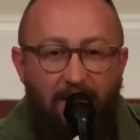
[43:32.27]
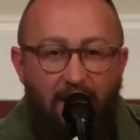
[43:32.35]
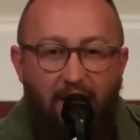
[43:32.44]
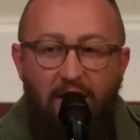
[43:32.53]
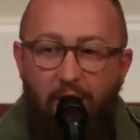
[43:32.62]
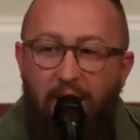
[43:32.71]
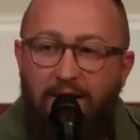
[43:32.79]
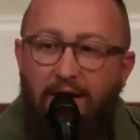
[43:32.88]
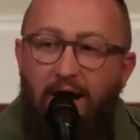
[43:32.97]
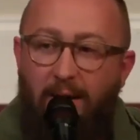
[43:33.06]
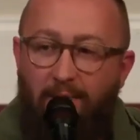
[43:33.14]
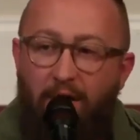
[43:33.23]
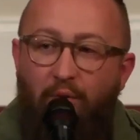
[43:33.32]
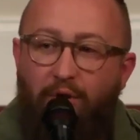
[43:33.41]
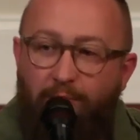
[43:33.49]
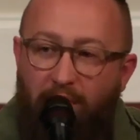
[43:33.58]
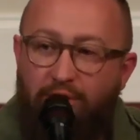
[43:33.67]
You end up
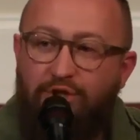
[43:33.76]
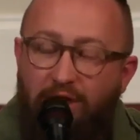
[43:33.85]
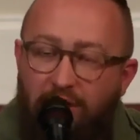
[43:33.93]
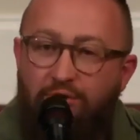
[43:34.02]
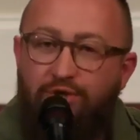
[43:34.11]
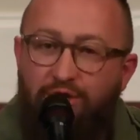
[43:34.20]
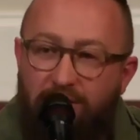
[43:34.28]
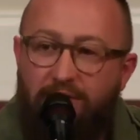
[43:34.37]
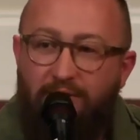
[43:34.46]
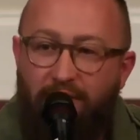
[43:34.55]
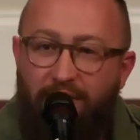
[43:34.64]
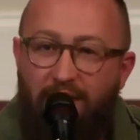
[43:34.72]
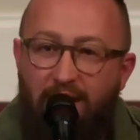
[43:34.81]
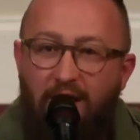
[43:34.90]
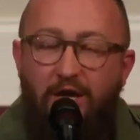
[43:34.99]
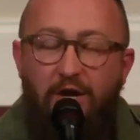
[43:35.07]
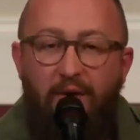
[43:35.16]
with persecution.
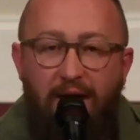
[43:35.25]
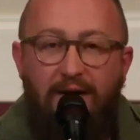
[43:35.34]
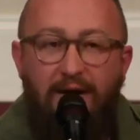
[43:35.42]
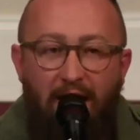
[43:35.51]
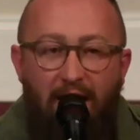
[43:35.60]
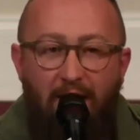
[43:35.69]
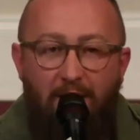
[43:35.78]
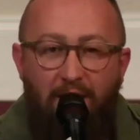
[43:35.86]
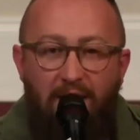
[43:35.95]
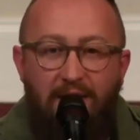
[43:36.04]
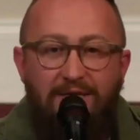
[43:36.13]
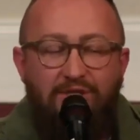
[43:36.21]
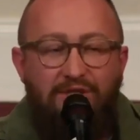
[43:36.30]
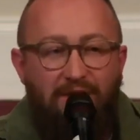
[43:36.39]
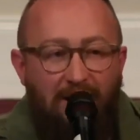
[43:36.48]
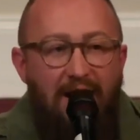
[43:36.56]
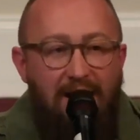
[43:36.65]
You end up
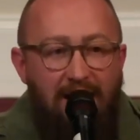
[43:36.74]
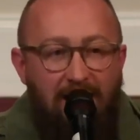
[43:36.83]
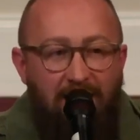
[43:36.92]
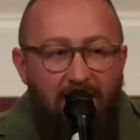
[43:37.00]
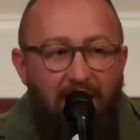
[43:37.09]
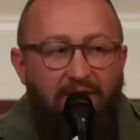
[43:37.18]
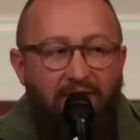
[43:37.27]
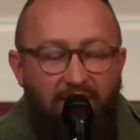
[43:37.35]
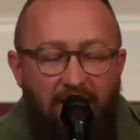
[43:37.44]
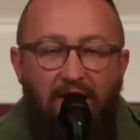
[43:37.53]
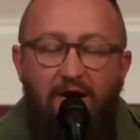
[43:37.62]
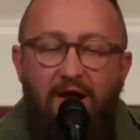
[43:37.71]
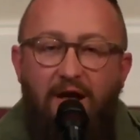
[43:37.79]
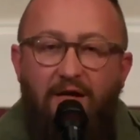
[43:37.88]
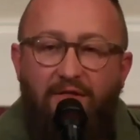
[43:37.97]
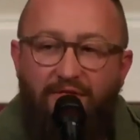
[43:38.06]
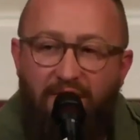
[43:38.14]
slaying the very
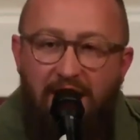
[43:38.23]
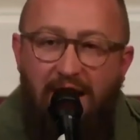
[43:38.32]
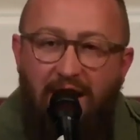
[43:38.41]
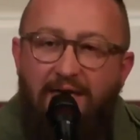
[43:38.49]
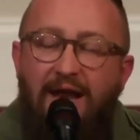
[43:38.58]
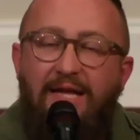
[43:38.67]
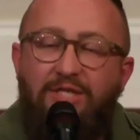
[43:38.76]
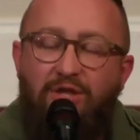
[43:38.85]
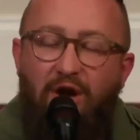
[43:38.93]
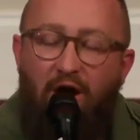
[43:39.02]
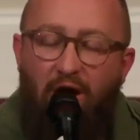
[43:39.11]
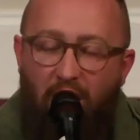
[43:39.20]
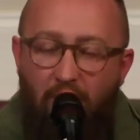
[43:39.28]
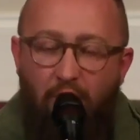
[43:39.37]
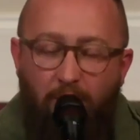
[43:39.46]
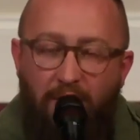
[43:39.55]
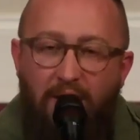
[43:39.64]
thing that is the
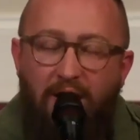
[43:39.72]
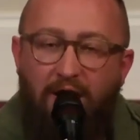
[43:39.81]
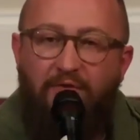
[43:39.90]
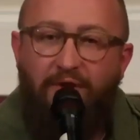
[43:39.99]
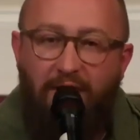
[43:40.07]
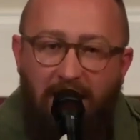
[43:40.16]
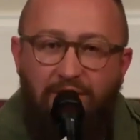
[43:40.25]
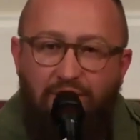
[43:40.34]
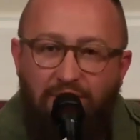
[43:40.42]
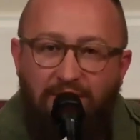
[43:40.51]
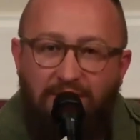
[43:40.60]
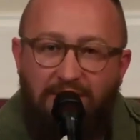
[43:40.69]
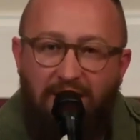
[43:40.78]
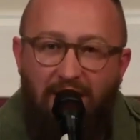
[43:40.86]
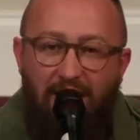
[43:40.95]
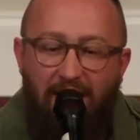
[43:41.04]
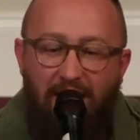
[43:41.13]
hope of the nations.
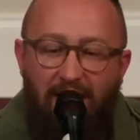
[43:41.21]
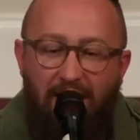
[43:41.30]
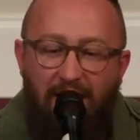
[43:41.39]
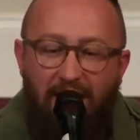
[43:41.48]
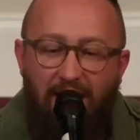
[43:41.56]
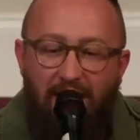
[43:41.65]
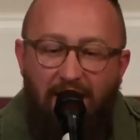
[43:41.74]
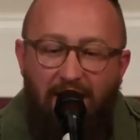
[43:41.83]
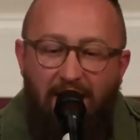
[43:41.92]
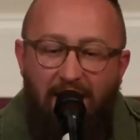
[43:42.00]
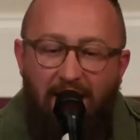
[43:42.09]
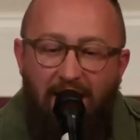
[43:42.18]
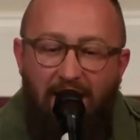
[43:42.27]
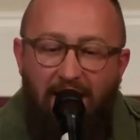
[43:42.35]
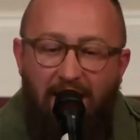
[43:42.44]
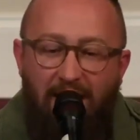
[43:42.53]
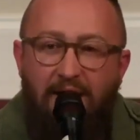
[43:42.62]
And just like I told you on
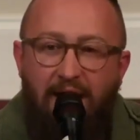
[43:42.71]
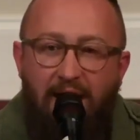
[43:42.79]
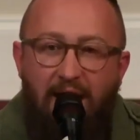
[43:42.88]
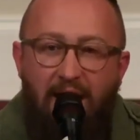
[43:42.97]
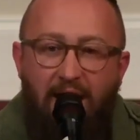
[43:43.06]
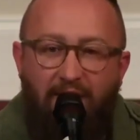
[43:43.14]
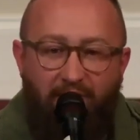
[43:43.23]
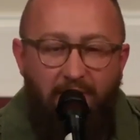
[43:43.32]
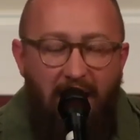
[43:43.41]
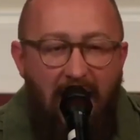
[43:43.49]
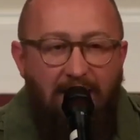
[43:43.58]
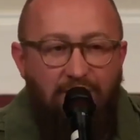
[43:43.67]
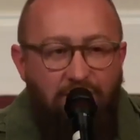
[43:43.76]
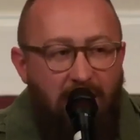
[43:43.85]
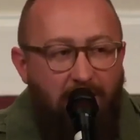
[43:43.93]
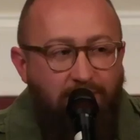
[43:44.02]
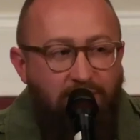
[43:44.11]
Sunday from Acts
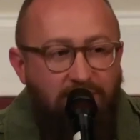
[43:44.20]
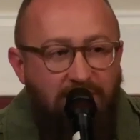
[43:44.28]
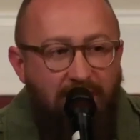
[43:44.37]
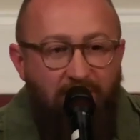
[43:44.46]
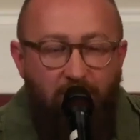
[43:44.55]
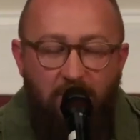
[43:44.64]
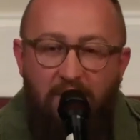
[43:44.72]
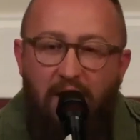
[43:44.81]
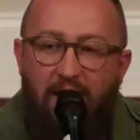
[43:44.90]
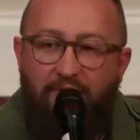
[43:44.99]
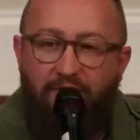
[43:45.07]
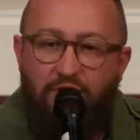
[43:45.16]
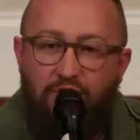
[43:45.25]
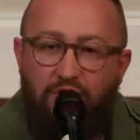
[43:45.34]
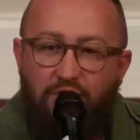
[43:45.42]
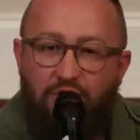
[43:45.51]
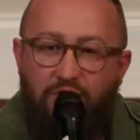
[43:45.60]
chapter 7, when you have the
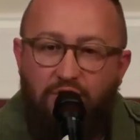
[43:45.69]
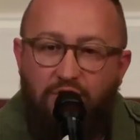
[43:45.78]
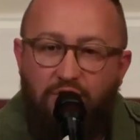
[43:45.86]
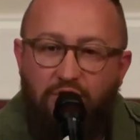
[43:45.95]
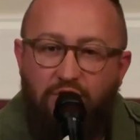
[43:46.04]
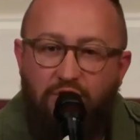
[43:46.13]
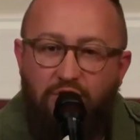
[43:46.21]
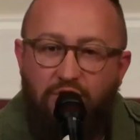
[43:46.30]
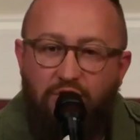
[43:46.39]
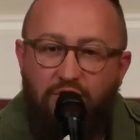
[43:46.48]
story of Stephen